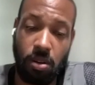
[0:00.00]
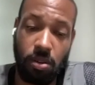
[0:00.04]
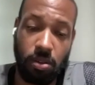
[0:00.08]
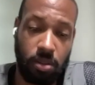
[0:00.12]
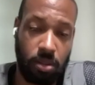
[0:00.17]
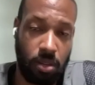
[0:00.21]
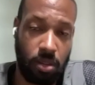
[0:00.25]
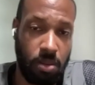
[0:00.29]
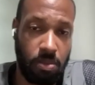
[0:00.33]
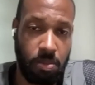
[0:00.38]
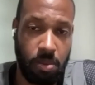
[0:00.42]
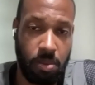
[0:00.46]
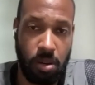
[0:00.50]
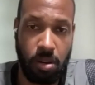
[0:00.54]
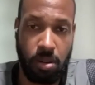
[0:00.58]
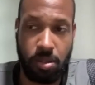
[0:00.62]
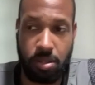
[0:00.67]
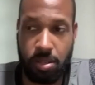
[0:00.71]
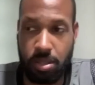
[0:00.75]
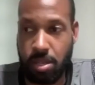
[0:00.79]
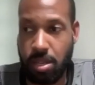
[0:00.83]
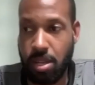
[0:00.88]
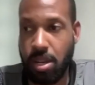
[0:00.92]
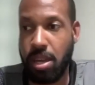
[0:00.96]
cold email
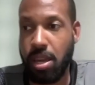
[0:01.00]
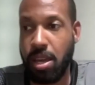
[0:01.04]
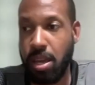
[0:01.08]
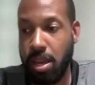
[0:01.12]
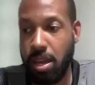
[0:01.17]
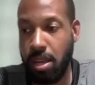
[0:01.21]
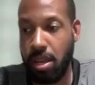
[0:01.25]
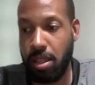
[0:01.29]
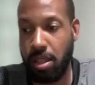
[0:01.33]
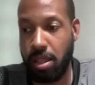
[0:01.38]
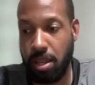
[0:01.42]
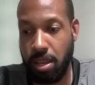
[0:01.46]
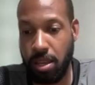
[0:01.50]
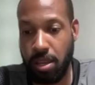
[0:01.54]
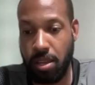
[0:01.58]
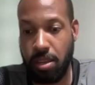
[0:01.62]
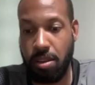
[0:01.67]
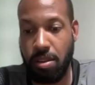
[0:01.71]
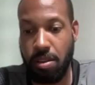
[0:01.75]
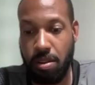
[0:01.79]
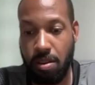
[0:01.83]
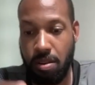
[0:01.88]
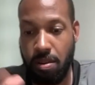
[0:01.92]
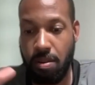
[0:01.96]
and said, hey,
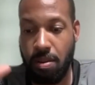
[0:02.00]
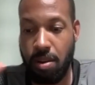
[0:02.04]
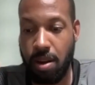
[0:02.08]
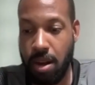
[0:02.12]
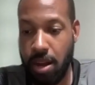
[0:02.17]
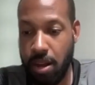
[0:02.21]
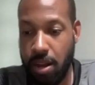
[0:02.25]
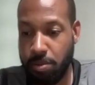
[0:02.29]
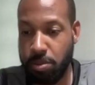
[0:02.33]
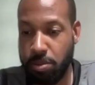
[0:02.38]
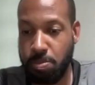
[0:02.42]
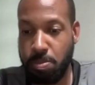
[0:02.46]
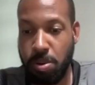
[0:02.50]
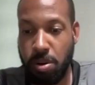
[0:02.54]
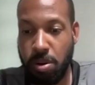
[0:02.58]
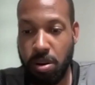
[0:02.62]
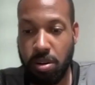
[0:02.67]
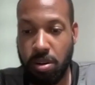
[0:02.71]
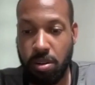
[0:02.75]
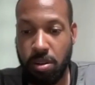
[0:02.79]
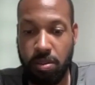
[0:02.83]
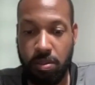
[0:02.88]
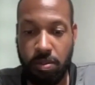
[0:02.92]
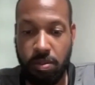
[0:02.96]
like, you know, I was
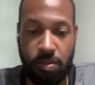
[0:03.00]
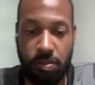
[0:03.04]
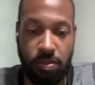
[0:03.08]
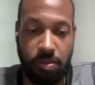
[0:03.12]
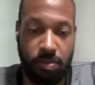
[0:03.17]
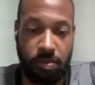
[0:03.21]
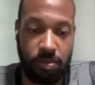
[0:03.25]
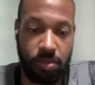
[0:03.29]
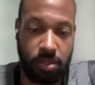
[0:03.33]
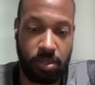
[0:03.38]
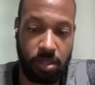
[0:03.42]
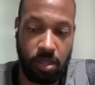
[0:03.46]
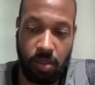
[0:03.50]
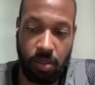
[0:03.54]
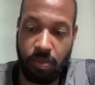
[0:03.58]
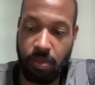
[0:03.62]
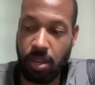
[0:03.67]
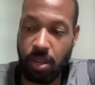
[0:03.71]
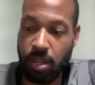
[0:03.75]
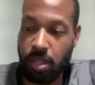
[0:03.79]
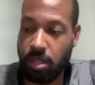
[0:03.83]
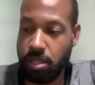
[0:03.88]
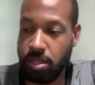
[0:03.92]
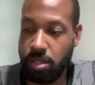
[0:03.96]
part of Steve
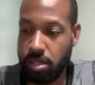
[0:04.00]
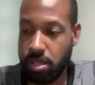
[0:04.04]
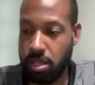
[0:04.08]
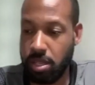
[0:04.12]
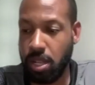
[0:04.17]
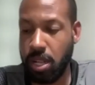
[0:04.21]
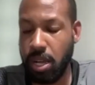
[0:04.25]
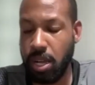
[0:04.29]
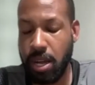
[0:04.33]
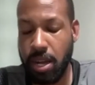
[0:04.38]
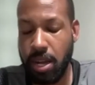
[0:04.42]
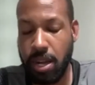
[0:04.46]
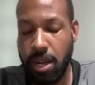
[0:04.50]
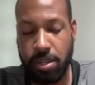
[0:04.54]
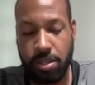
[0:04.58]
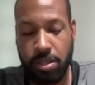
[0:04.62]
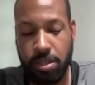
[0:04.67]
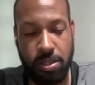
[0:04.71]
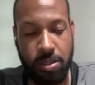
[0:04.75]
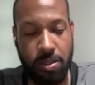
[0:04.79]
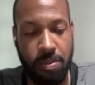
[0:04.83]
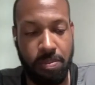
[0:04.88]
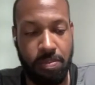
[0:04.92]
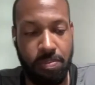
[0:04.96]
Yedlin's
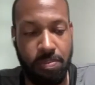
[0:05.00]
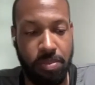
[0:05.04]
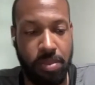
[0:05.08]
class,